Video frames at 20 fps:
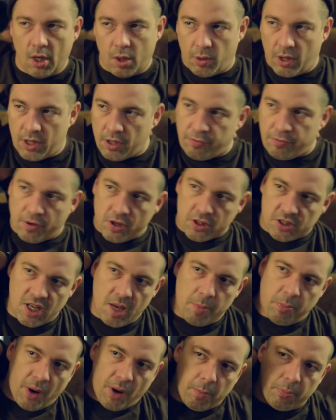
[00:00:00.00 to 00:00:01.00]
When the first
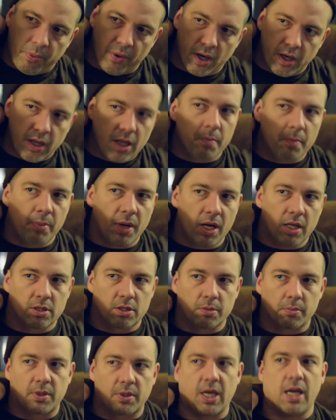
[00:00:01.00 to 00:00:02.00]
hip-hop party in
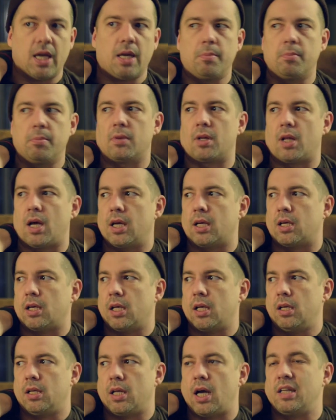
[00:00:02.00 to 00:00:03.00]
Belgium came, like
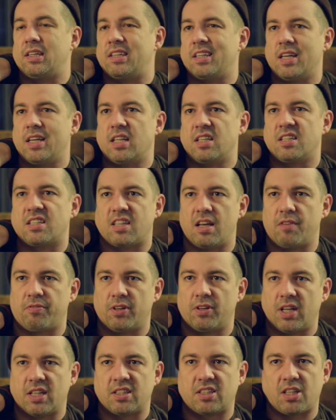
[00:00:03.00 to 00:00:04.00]
in
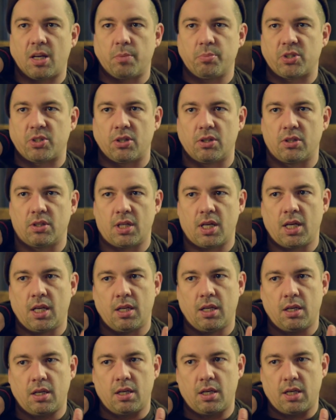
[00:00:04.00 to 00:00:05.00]
1987 at Samson
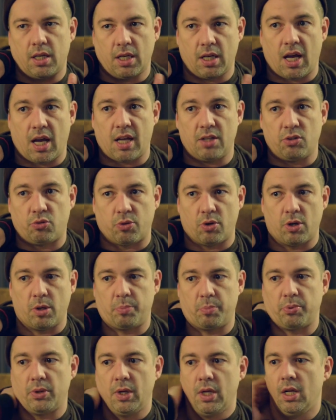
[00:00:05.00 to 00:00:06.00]
in
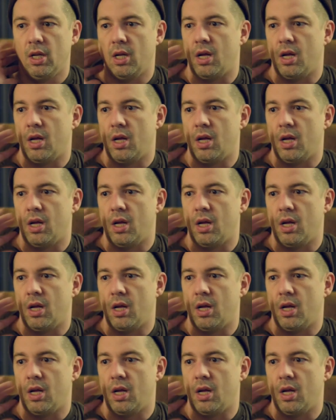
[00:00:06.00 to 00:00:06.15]
Antwerp,